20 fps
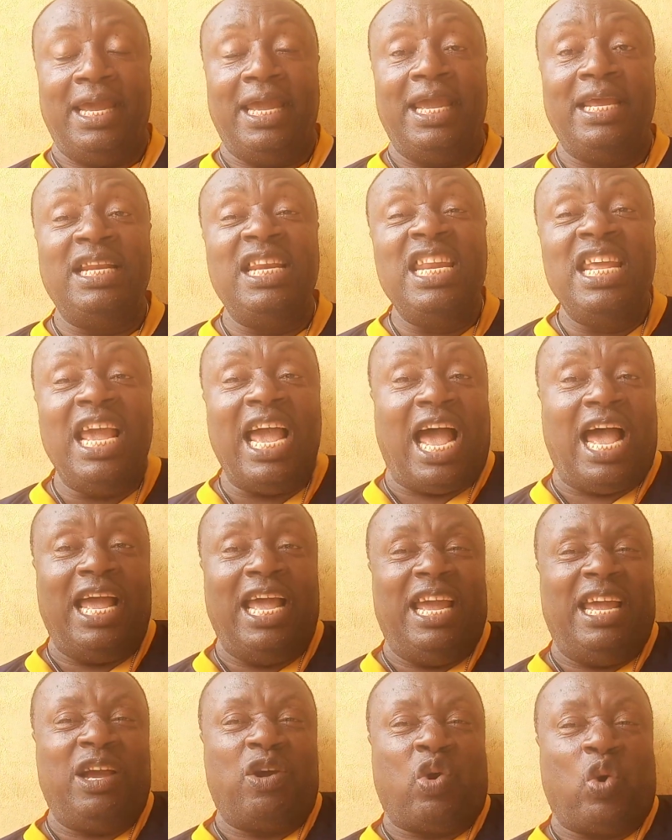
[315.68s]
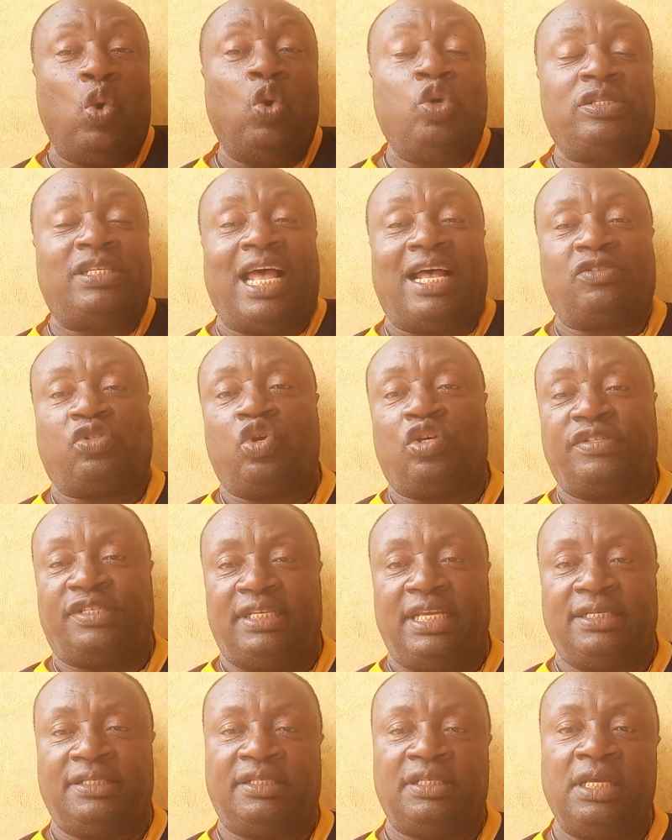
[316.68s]
any close
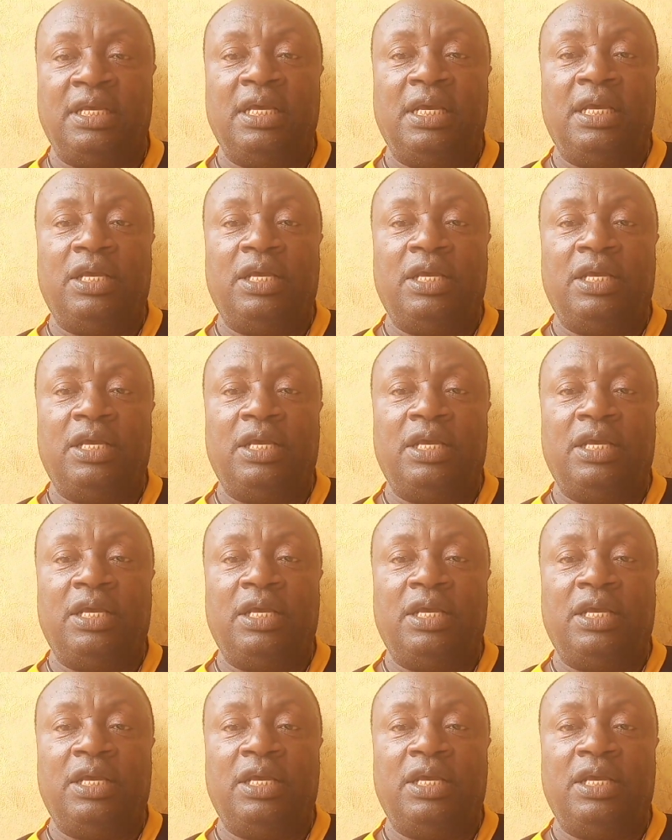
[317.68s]
associates.